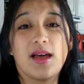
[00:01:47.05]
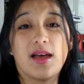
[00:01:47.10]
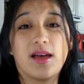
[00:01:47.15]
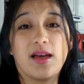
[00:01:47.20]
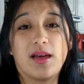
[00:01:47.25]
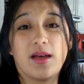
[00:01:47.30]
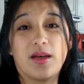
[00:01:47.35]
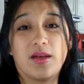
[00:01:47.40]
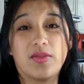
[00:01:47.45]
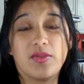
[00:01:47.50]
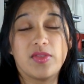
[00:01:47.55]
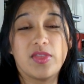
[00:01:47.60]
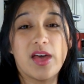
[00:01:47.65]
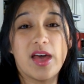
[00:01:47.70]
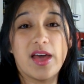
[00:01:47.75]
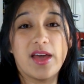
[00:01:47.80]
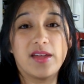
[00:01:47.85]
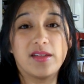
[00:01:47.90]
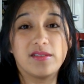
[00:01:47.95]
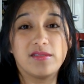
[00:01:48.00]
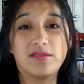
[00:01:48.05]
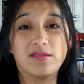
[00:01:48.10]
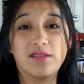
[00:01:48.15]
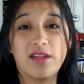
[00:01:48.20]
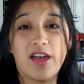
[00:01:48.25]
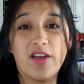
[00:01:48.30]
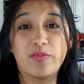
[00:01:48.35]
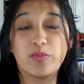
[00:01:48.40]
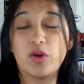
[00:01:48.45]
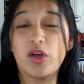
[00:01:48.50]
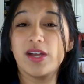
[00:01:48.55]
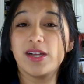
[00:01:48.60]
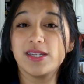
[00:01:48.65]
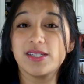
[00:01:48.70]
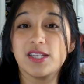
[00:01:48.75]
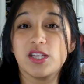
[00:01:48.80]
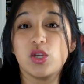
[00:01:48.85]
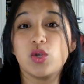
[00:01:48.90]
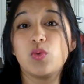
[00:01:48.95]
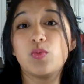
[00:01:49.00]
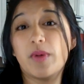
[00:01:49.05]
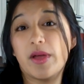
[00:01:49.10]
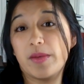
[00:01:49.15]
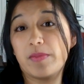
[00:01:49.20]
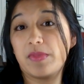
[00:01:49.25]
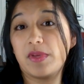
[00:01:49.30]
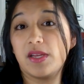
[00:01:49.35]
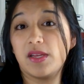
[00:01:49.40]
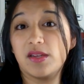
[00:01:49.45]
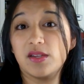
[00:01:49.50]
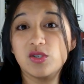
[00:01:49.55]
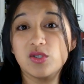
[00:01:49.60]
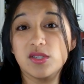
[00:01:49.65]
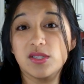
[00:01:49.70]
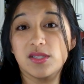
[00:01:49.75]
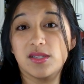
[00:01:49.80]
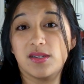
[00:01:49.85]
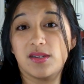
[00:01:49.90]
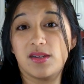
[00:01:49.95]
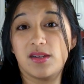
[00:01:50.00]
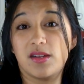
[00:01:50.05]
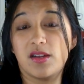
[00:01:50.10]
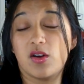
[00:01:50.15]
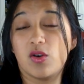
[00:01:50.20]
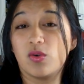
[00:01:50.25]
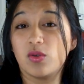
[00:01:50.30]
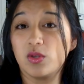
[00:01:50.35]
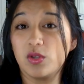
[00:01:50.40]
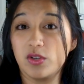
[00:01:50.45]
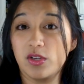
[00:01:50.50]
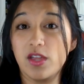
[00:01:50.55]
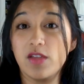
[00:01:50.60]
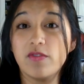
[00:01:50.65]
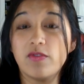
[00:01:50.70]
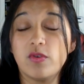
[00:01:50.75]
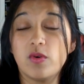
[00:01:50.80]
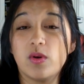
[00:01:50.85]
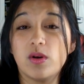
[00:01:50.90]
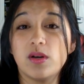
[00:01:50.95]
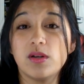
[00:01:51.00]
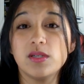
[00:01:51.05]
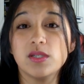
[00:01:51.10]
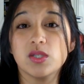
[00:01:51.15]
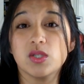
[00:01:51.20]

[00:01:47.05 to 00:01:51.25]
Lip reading: that have products that you might be interested in or looking for.